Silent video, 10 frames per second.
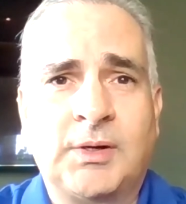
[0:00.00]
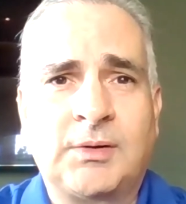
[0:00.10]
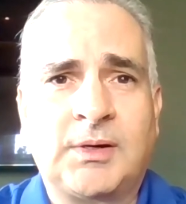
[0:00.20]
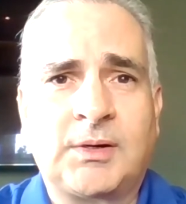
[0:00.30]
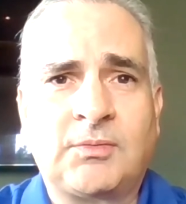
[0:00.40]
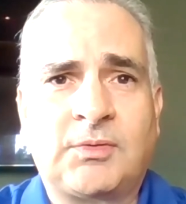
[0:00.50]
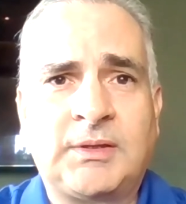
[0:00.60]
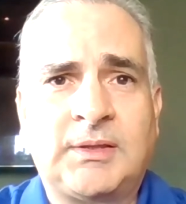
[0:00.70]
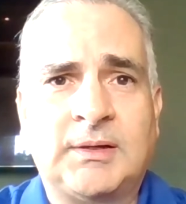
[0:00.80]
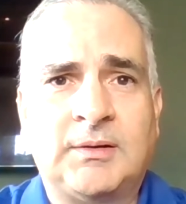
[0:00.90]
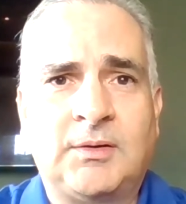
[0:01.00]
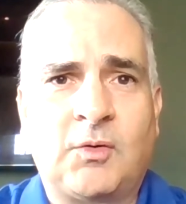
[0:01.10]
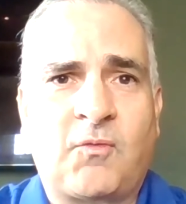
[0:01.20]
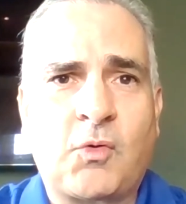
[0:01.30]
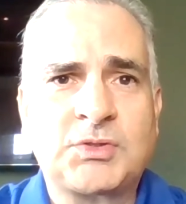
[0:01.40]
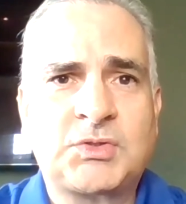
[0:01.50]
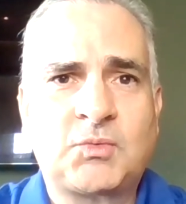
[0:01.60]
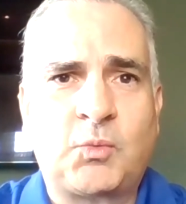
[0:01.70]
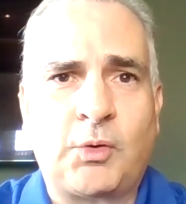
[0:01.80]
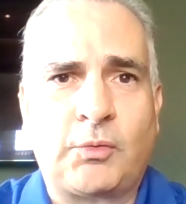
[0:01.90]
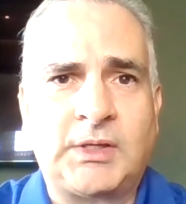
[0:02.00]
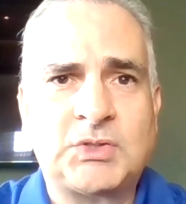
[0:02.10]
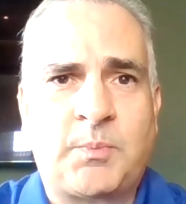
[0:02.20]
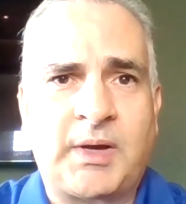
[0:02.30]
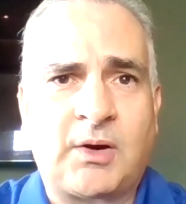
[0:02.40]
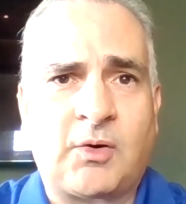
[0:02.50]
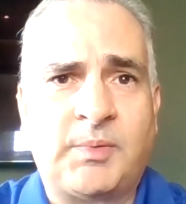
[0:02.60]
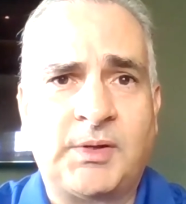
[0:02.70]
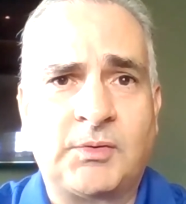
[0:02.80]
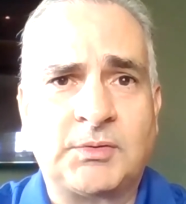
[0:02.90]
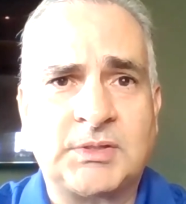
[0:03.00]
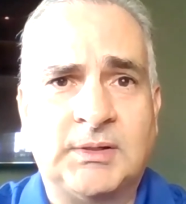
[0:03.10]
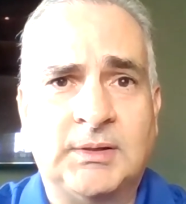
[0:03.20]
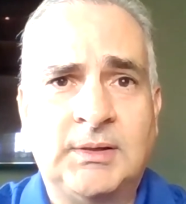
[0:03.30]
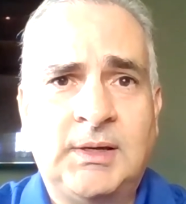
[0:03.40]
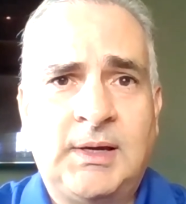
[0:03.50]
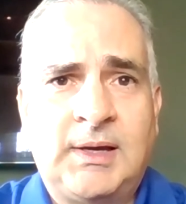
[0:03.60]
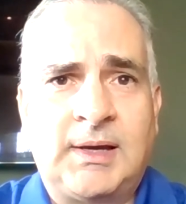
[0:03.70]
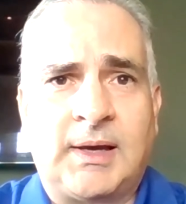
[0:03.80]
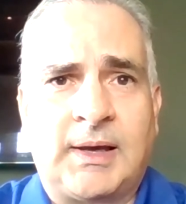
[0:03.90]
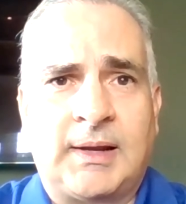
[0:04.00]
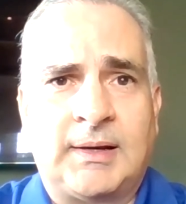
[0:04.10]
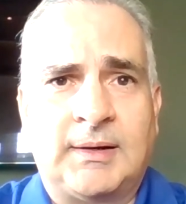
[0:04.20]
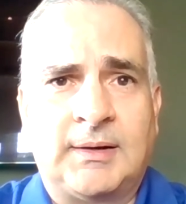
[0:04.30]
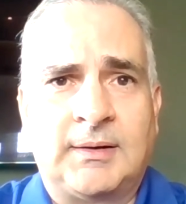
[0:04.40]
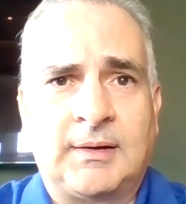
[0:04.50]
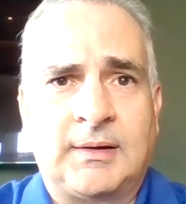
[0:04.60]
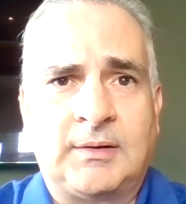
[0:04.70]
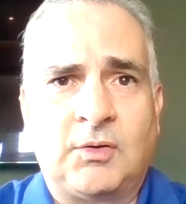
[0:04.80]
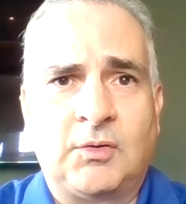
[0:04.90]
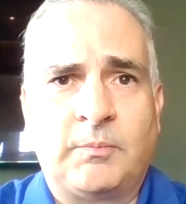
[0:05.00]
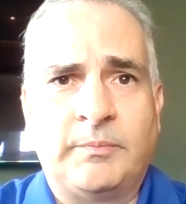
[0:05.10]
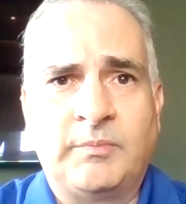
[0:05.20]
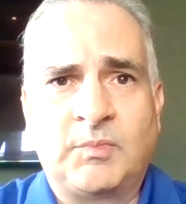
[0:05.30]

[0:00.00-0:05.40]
I don't think that, you know, of course we all need to pay our bills and you know,